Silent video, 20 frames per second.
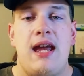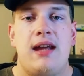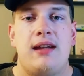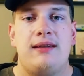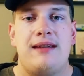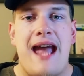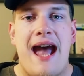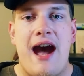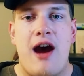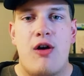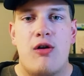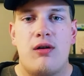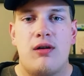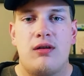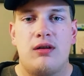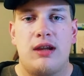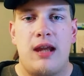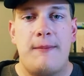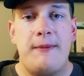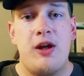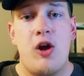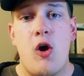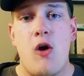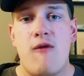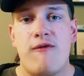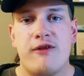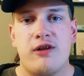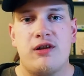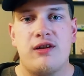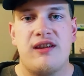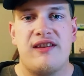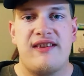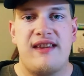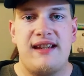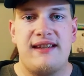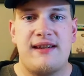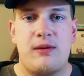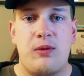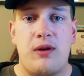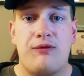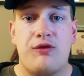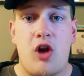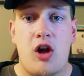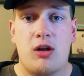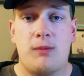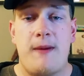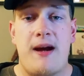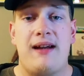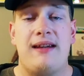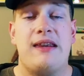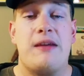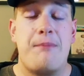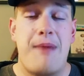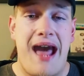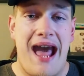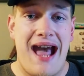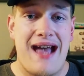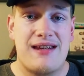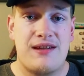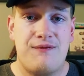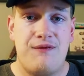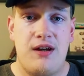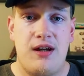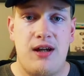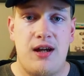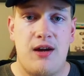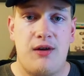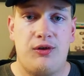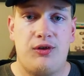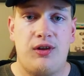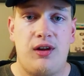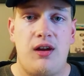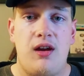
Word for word: Now, let me go over the things that we've talked about in the past videos.